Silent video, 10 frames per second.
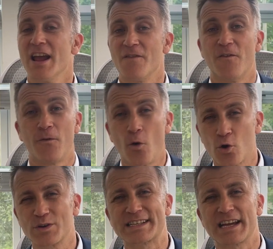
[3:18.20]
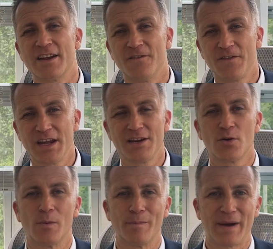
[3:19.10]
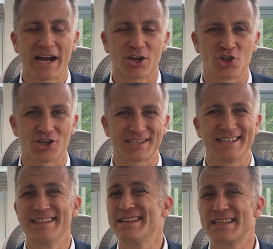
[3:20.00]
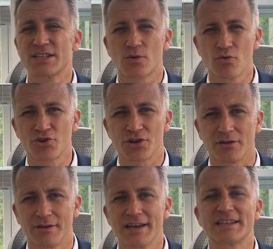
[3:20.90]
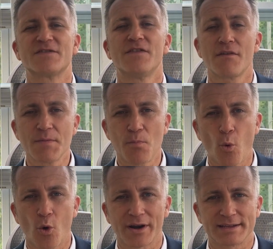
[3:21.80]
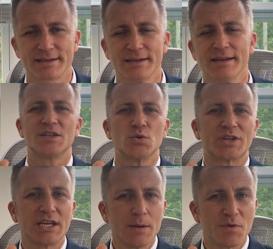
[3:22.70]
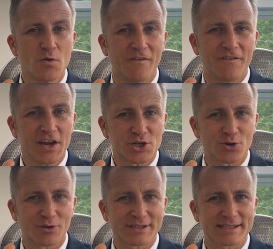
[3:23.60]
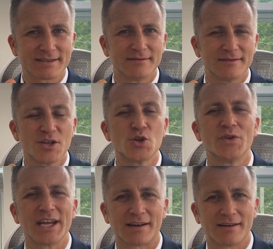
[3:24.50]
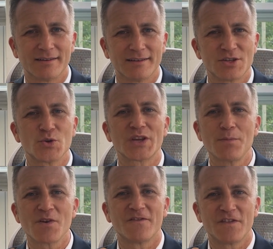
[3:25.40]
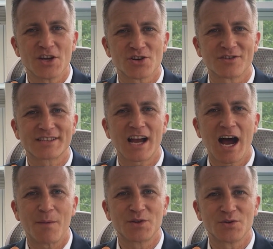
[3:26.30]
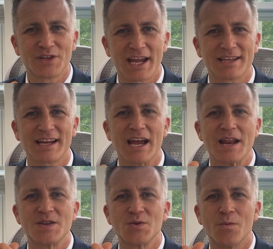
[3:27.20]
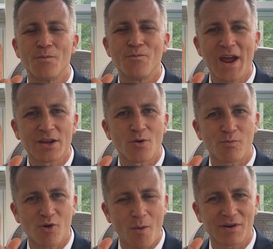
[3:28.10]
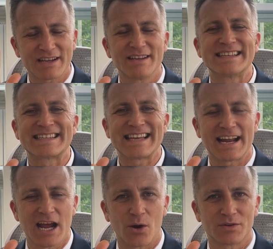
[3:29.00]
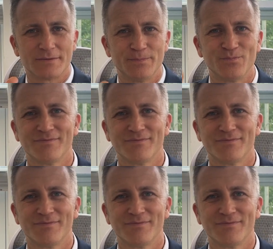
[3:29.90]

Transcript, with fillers: and photos and video packages. This is crucial. It's very important to keep your visuals unique, to keep your visuals up to date, and to make your property stand out.